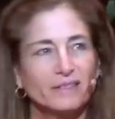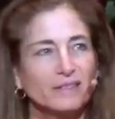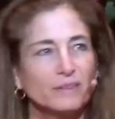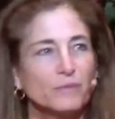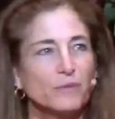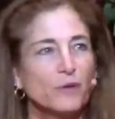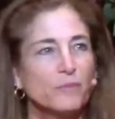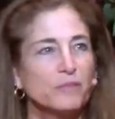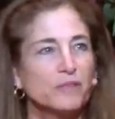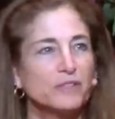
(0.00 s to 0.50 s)
the
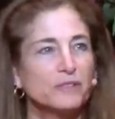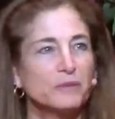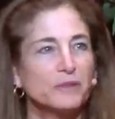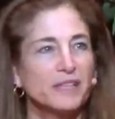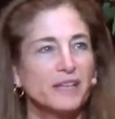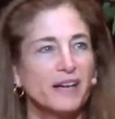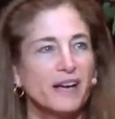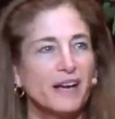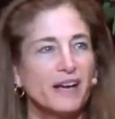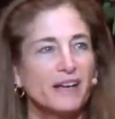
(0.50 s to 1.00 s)
moments
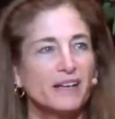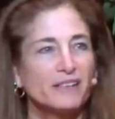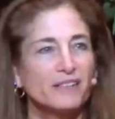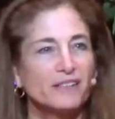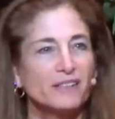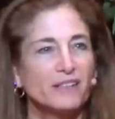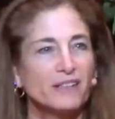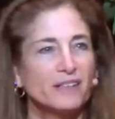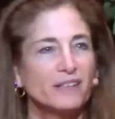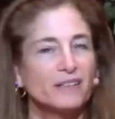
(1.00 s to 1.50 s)
we
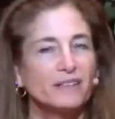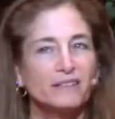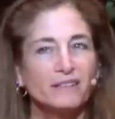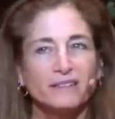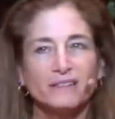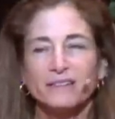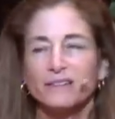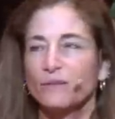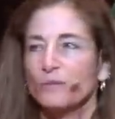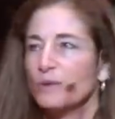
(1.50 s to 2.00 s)
catch,
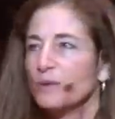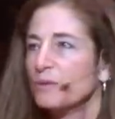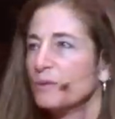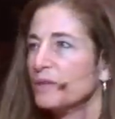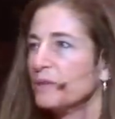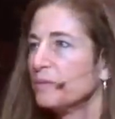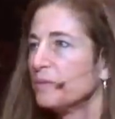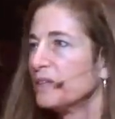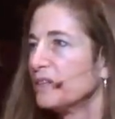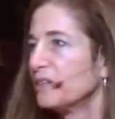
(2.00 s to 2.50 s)
we
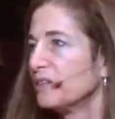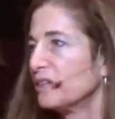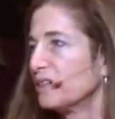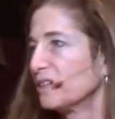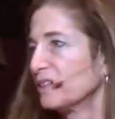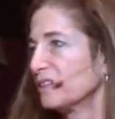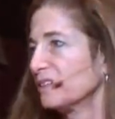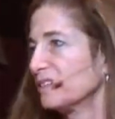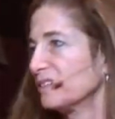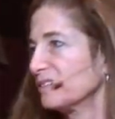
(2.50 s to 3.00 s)
wouldn't be
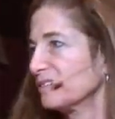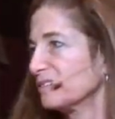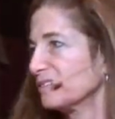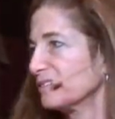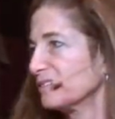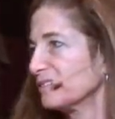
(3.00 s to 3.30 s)
hooked